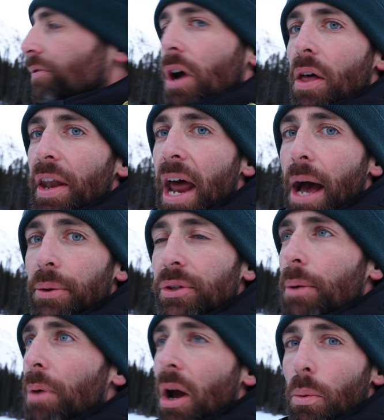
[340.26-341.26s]
further down,
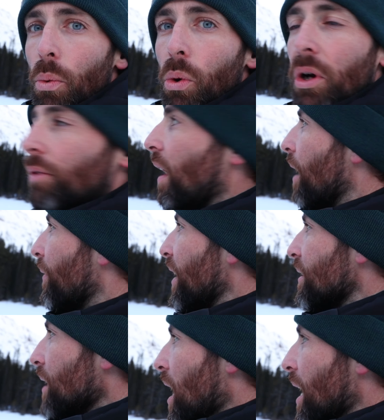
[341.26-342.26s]
so I might walk around
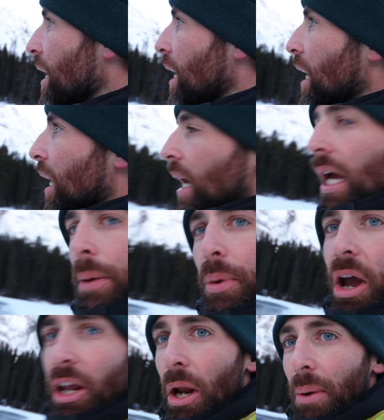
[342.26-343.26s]
that side.
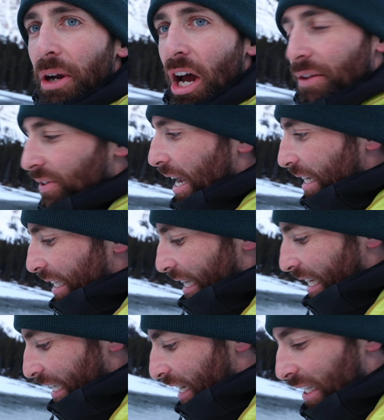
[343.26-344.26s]
But, you know, I'm kind of
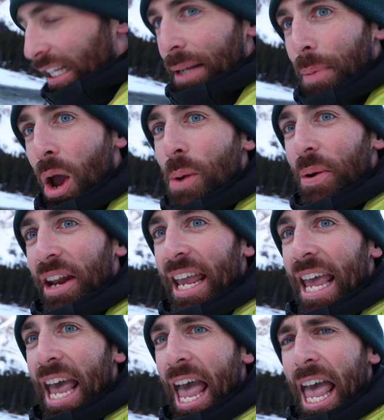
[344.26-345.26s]
testing this ice at the moment
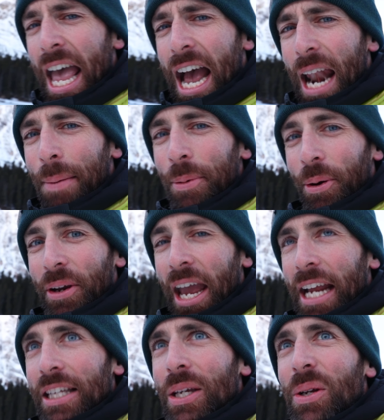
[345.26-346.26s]
here, and I'm not
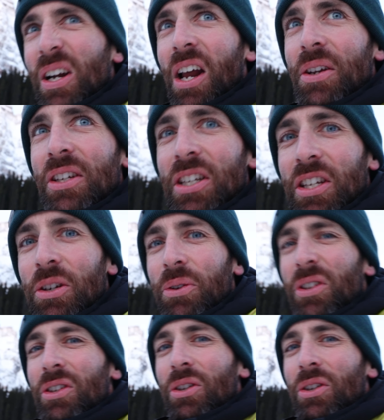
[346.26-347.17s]
getting too close because it's not